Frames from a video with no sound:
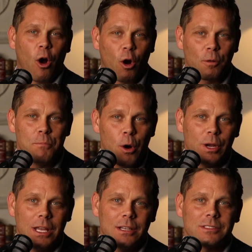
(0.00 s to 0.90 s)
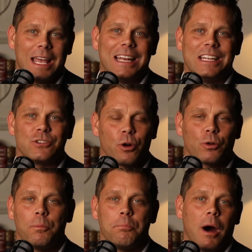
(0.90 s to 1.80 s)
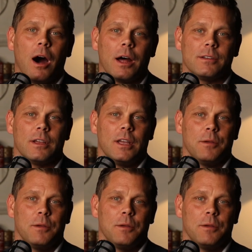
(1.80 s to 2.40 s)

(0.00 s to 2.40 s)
harmonious and eternal bond